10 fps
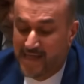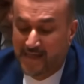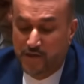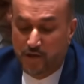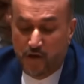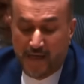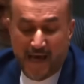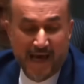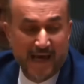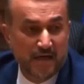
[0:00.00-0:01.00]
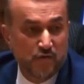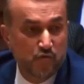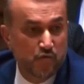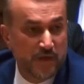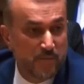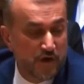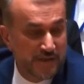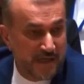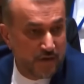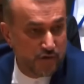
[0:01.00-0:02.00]
regime, must be
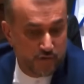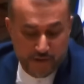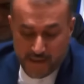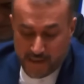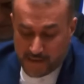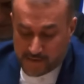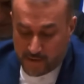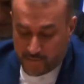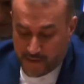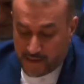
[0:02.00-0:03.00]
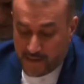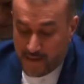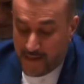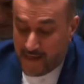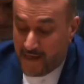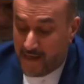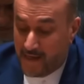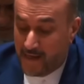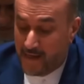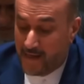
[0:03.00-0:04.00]
compelled to stop any
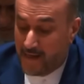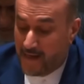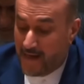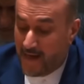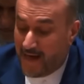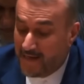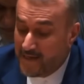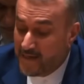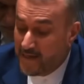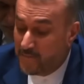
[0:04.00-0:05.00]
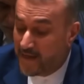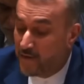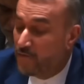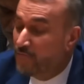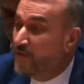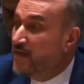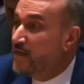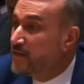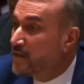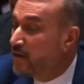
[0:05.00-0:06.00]
further military adventurism
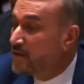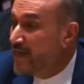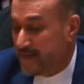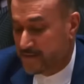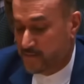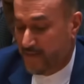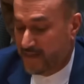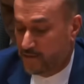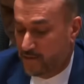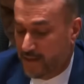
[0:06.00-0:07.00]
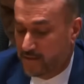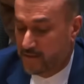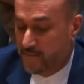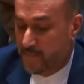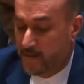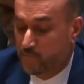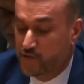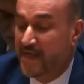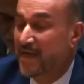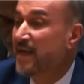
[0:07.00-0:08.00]
against our
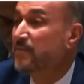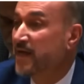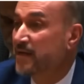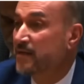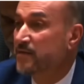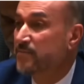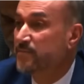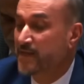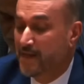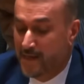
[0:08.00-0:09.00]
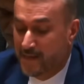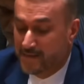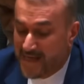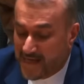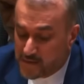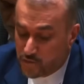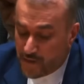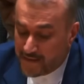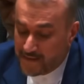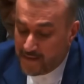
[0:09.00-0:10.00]
interests. Certainly,
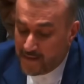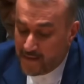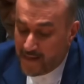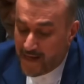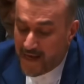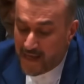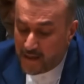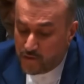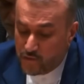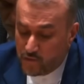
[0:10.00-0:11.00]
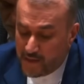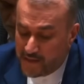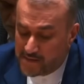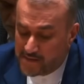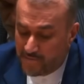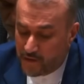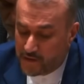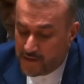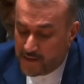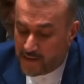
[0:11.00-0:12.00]
in case of
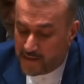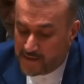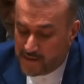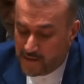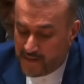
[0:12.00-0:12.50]
any